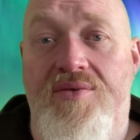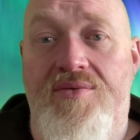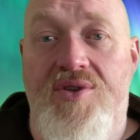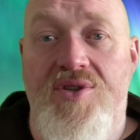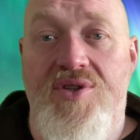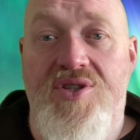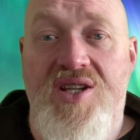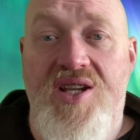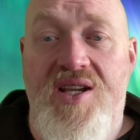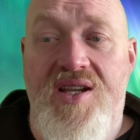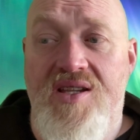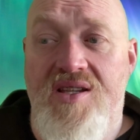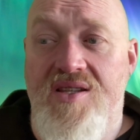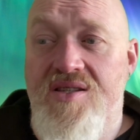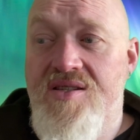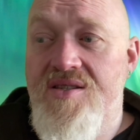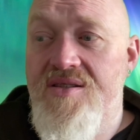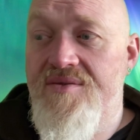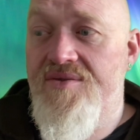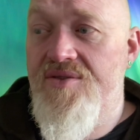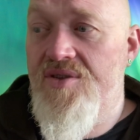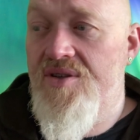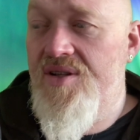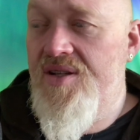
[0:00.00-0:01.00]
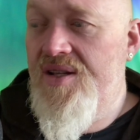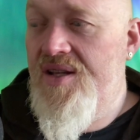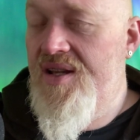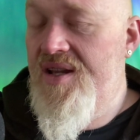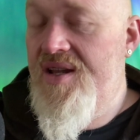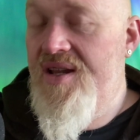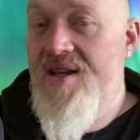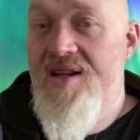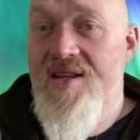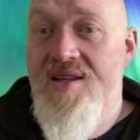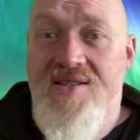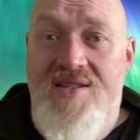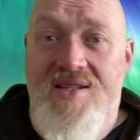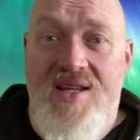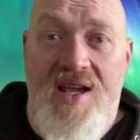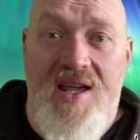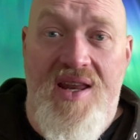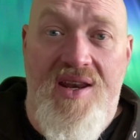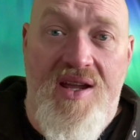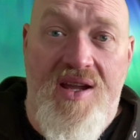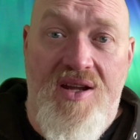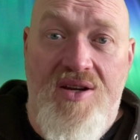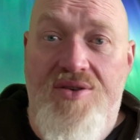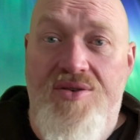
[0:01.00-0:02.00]
the chase you've got
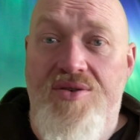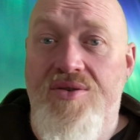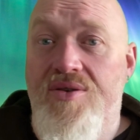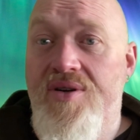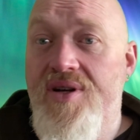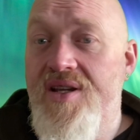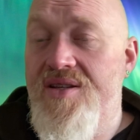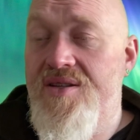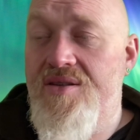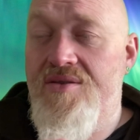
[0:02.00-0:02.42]
dan Aykroyd.